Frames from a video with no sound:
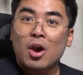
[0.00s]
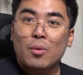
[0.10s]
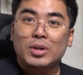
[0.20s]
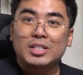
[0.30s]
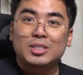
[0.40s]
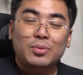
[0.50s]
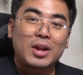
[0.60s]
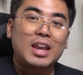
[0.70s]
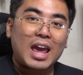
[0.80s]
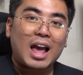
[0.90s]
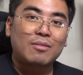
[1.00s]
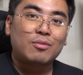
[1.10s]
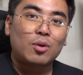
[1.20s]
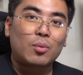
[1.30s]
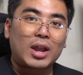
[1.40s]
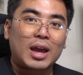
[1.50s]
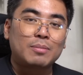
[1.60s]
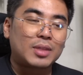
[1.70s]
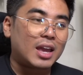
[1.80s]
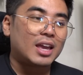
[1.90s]
which is really helpful when
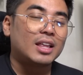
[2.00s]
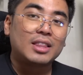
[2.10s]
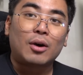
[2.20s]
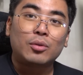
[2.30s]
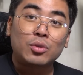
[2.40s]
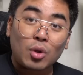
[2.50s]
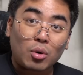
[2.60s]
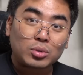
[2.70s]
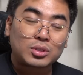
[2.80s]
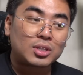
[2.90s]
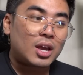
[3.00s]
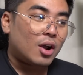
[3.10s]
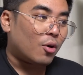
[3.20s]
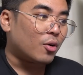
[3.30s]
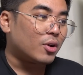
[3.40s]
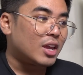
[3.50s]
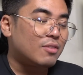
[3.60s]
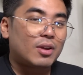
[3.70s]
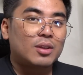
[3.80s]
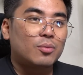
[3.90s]
I'm taking down notes or
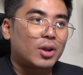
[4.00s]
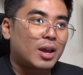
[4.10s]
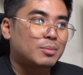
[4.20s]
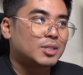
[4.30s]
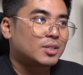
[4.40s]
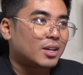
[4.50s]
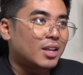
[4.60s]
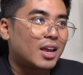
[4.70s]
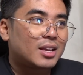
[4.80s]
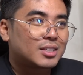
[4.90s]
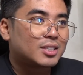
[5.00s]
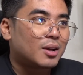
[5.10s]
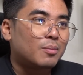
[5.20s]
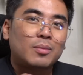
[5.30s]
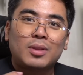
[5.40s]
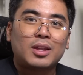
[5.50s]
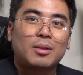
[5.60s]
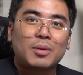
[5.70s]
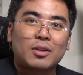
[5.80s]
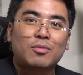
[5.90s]
even when I'm studying some
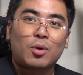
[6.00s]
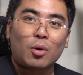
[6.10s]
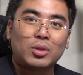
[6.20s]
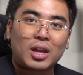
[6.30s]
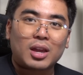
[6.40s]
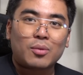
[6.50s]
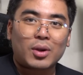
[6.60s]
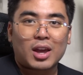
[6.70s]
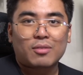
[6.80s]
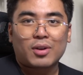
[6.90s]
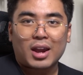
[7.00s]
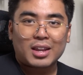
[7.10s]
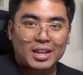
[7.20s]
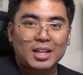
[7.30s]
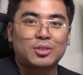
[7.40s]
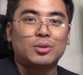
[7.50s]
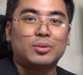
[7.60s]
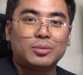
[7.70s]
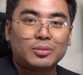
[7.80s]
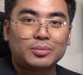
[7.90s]
little bit of coding whenever I need to.
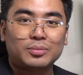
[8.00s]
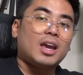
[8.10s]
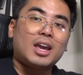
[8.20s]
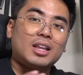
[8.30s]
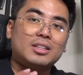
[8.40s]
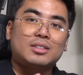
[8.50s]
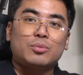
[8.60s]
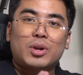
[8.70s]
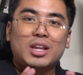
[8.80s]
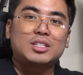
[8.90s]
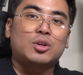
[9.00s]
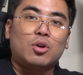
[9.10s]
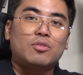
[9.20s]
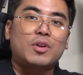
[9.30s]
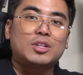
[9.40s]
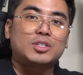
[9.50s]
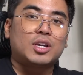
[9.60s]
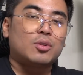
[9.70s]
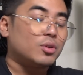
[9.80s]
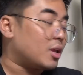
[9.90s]
And with its cool features
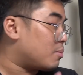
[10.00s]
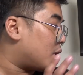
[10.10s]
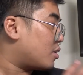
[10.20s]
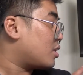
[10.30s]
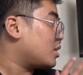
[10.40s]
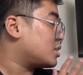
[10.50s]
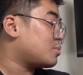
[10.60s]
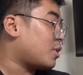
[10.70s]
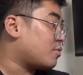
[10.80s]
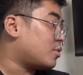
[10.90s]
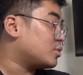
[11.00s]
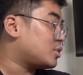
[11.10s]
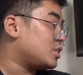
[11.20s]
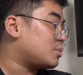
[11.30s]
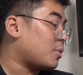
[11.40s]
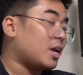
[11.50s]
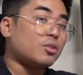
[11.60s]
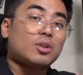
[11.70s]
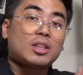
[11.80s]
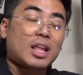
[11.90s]
including mirroring the smartphone's display
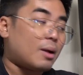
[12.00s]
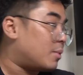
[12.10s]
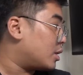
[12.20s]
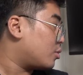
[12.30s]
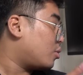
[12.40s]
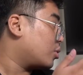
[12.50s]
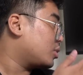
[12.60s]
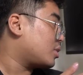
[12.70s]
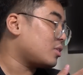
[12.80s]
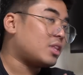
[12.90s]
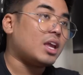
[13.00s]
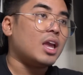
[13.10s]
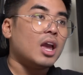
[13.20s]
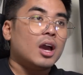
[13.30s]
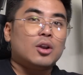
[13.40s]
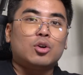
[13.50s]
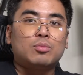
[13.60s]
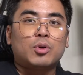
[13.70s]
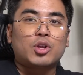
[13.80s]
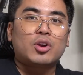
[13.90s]
to the tablet or to the
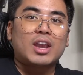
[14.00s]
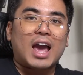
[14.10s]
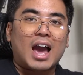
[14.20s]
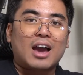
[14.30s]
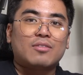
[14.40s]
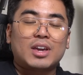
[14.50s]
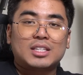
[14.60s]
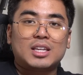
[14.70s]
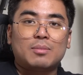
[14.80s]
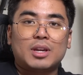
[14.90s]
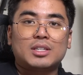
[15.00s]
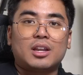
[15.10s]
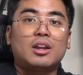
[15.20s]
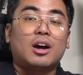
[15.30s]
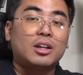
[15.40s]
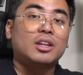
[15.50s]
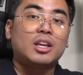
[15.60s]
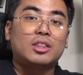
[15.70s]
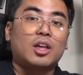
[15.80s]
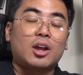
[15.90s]
notebook, you can have a seamless and
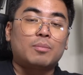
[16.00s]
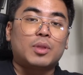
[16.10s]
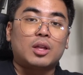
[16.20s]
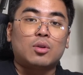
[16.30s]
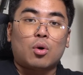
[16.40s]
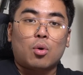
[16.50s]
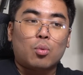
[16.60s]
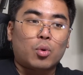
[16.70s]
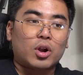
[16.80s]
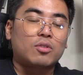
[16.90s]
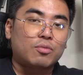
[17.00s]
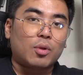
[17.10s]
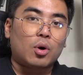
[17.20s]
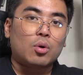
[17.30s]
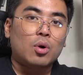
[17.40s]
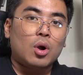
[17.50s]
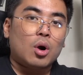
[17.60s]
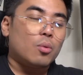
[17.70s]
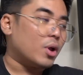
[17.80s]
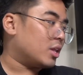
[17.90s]
uninterrupted workflow
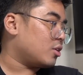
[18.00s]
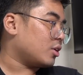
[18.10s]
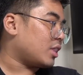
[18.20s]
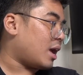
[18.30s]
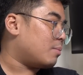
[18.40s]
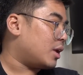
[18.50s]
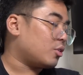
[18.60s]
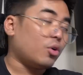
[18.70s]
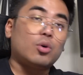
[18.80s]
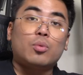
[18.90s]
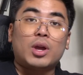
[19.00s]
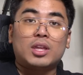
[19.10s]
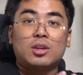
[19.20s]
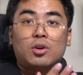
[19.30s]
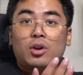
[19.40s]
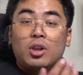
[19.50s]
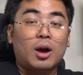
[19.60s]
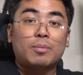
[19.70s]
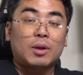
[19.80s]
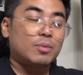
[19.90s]
with your tablet or with your
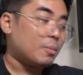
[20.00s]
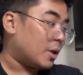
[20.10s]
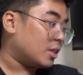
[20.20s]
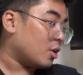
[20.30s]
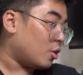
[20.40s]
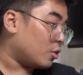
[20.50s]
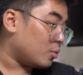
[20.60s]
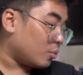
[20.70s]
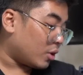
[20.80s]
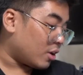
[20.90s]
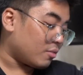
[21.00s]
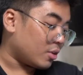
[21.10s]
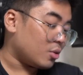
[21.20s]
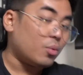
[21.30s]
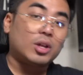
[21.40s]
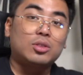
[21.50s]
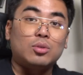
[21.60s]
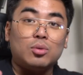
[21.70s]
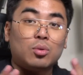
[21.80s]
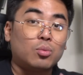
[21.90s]
laptop depending on wherever you want
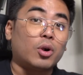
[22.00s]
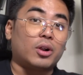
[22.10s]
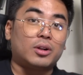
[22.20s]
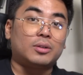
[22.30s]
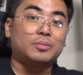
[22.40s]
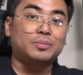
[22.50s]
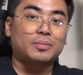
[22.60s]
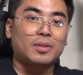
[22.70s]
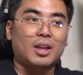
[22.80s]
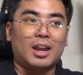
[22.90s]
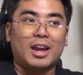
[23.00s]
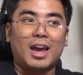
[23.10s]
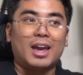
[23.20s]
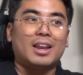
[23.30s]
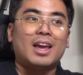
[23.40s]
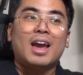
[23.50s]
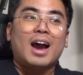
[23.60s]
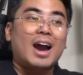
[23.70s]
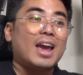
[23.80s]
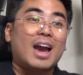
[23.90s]
to work. And again,
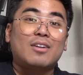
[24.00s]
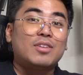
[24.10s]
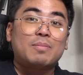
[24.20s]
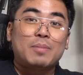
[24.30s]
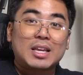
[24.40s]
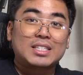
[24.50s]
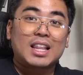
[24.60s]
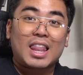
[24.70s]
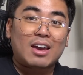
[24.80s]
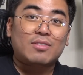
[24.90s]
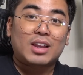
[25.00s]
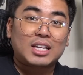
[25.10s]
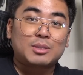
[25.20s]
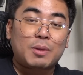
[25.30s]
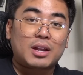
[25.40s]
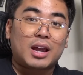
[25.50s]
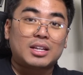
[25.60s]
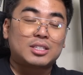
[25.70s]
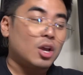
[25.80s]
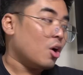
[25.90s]
I have a PC level
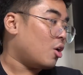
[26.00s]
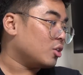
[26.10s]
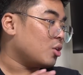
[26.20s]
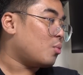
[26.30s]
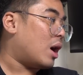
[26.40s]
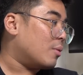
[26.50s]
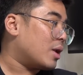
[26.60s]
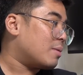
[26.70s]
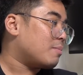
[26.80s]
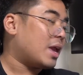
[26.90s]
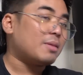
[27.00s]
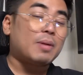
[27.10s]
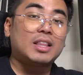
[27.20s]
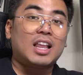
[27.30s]
experience on the HUAWEI Matepad